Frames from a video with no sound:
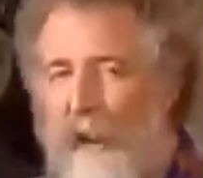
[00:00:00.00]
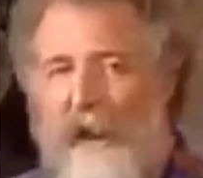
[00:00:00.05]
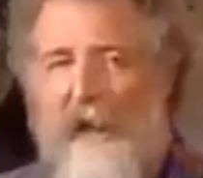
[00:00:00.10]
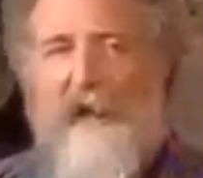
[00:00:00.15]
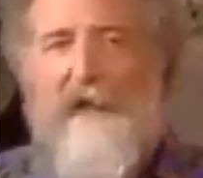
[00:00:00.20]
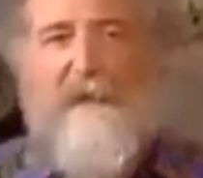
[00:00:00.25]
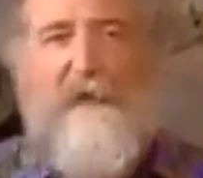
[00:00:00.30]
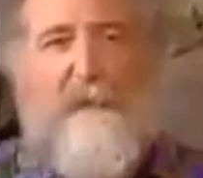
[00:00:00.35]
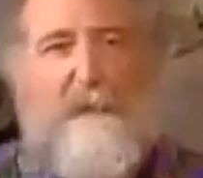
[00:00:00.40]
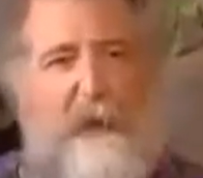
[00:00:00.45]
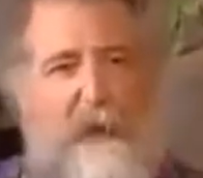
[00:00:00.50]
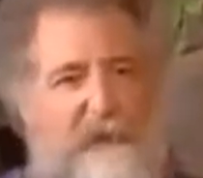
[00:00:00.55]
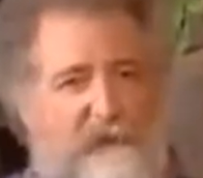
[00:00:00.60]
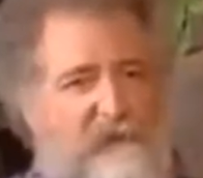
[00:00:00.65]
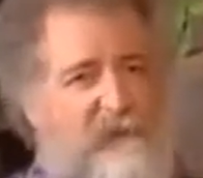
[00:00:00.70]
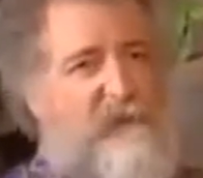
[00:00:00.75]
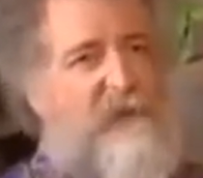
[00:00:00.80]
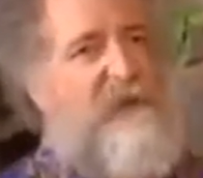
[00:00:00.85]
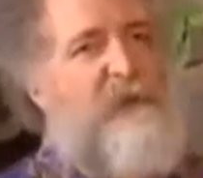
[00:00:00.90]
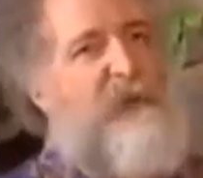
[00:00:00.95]
where the
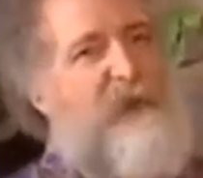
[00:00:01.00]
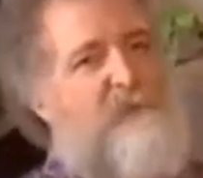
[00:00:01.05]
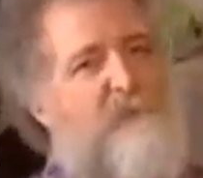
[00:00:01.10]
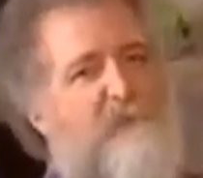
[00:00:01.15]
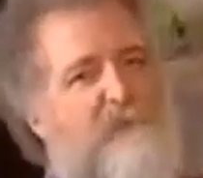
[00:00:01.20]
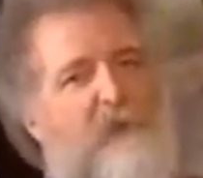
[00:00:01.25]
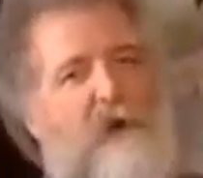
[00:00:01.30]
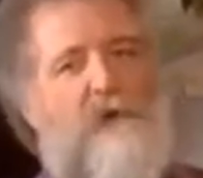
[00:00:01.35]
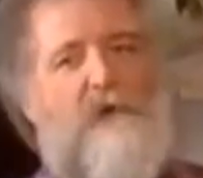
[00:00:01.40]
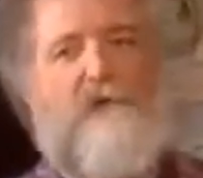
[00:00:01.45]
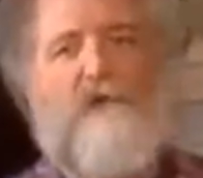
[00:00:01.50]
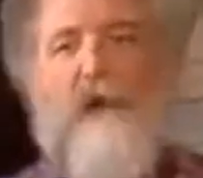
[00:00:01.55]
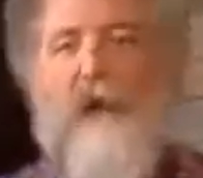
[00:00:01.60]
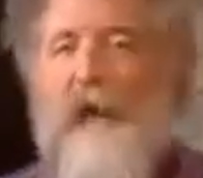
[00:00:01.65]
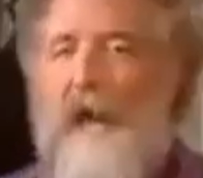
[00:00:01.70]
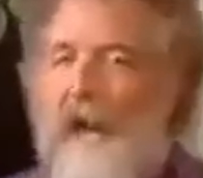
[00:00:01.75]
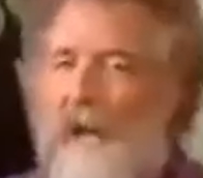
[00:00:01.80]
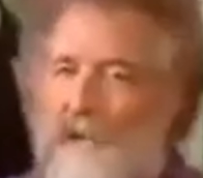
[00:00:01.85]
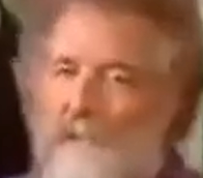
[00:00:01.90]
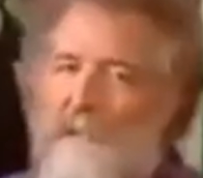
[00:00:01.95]
best calypsos
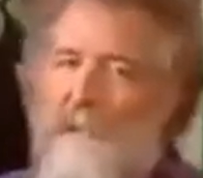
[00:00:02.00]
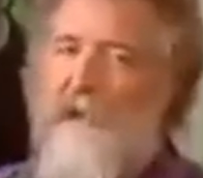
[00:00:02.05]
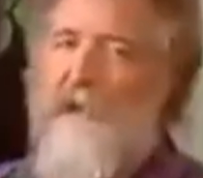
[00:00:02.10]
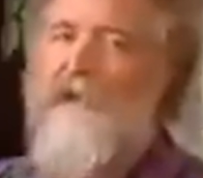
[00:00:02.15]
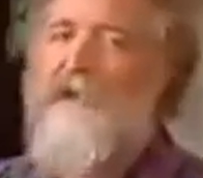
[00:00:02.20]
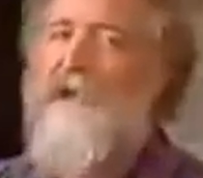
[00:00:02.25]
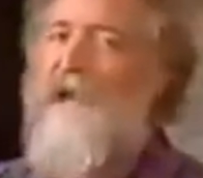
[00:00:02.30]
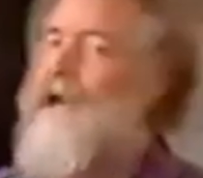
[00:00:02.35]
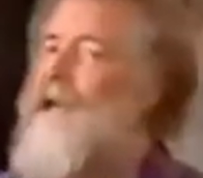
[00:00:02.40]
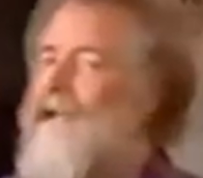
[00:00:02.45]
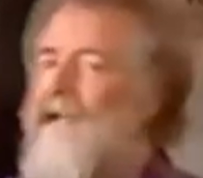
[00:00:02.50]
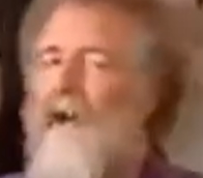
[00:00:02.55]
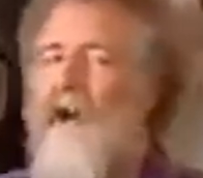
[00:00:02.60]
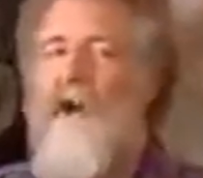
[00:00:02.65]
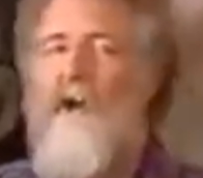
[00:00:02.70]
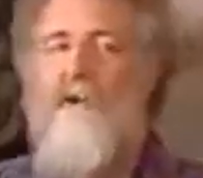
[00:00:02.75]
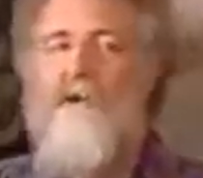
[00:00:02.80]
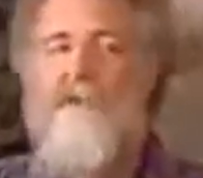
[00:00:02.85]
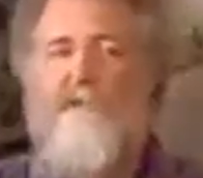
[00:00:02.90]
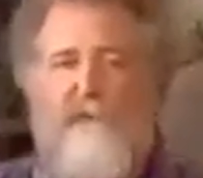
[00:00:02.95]
had, but
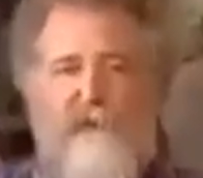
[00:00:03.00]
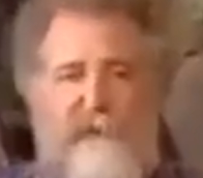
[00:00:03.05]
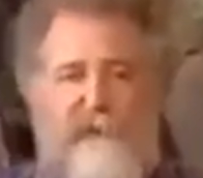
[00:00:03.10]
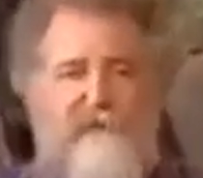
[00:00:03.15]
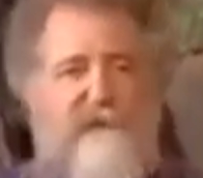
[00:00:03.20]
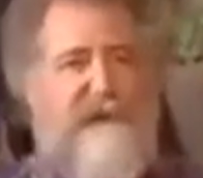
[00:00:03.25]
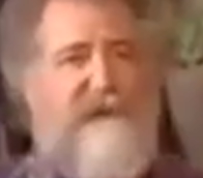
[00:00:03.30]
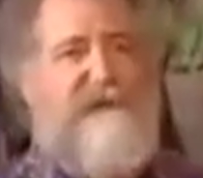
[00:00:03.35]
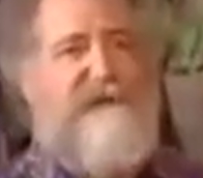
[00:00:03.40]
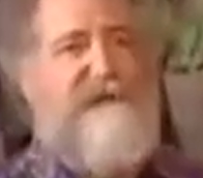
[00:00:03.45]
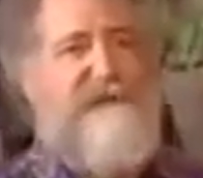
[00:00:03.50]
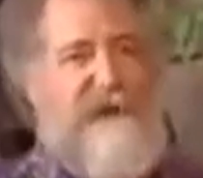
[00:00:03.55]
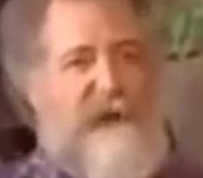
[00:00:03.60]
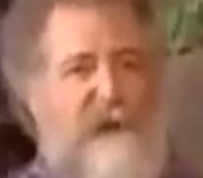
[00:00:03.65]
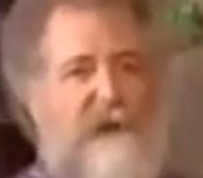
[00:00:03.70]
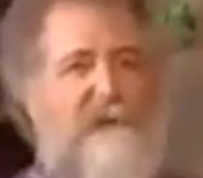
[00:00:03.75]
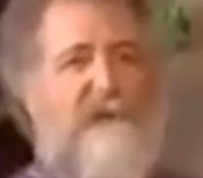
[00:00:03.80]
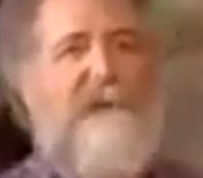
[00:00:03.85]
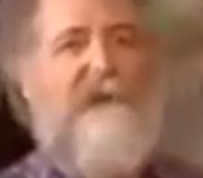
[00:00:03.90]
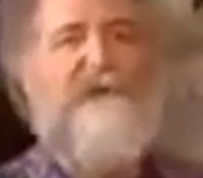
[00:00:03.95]
no reason
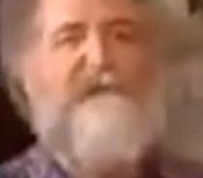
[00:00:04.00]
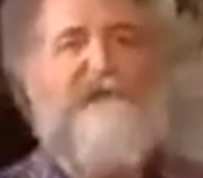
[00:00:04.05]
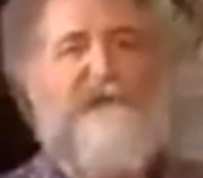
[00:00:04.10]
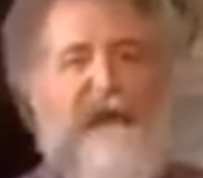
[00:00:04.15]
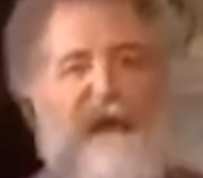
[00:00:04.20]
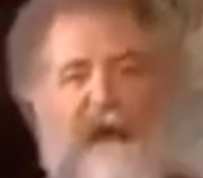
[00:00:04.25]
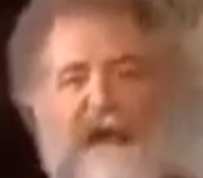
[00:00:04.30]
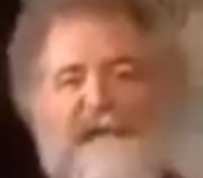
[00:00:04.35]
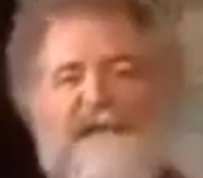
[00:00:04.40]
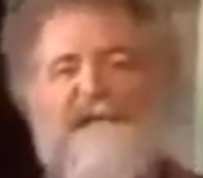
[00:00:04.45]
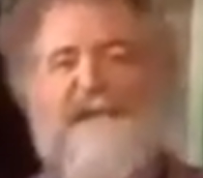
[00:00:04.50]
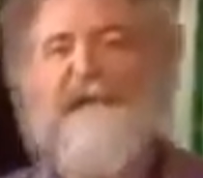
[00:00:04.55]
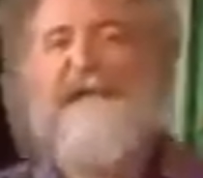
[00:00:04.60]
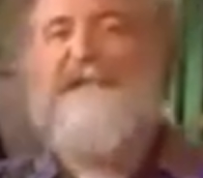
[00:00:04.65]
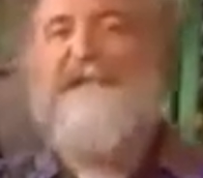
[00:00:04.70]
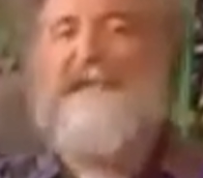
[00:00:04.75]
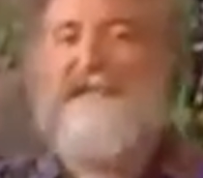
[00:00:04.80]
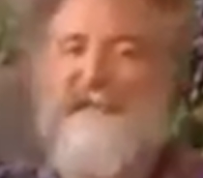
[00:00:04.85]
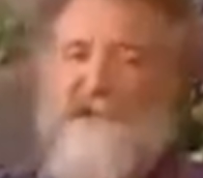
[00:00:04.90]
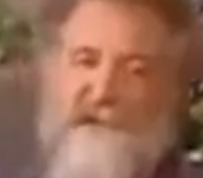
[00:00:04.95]
to be sad.
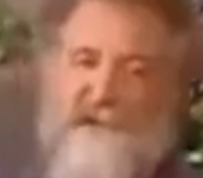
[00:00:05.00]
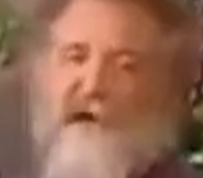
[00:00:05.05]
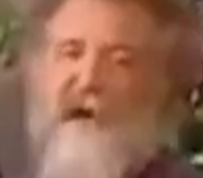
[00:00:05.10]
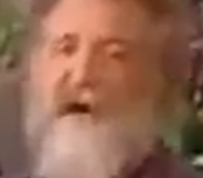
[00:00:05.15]
Just do